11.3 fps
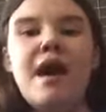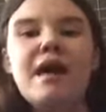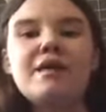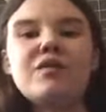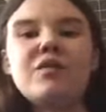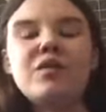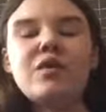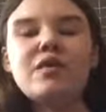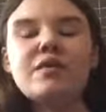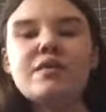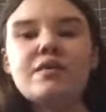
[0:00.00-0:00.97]
And of
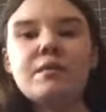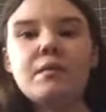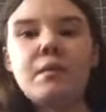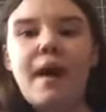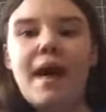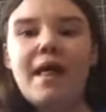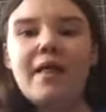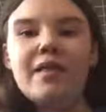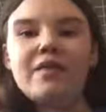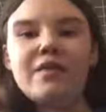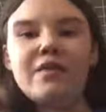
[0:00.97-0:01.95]
course,
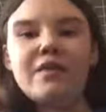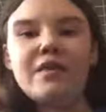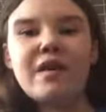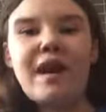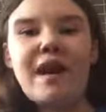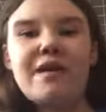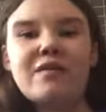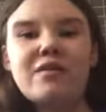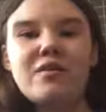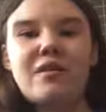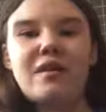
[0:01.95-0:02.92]
well, dur
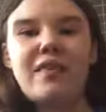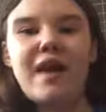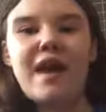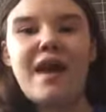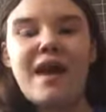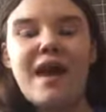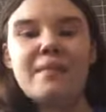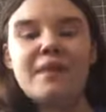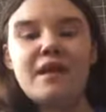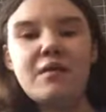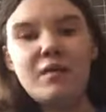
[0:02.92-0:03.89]
during that
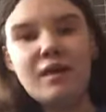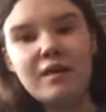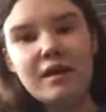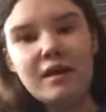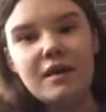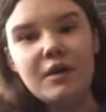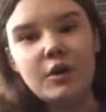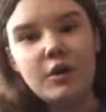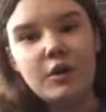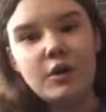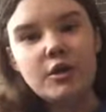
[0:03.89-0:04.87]
happening, well, uh,
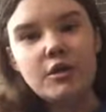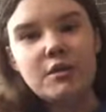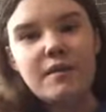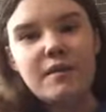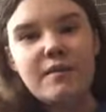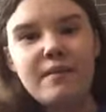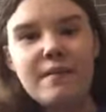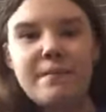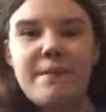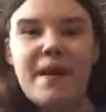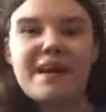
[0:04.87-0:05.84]
Jimmy
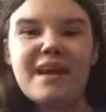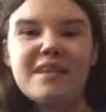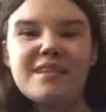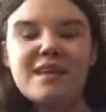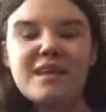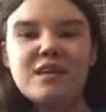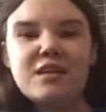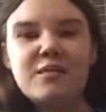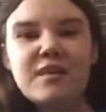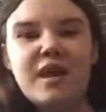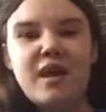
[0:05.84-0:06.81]
back at
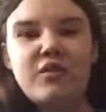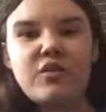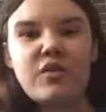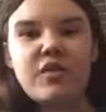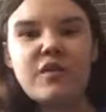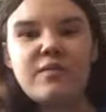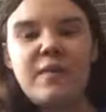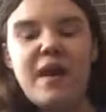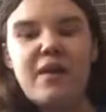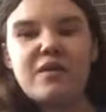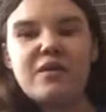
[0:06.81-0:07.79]
Jimmy's house, his
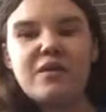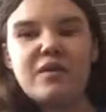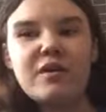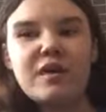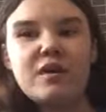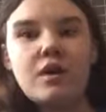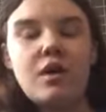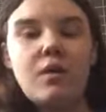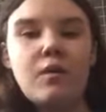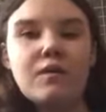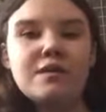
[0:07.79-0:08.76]
parents are you
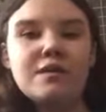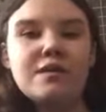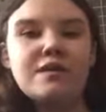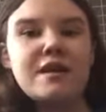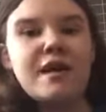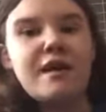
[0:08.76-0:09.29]
know just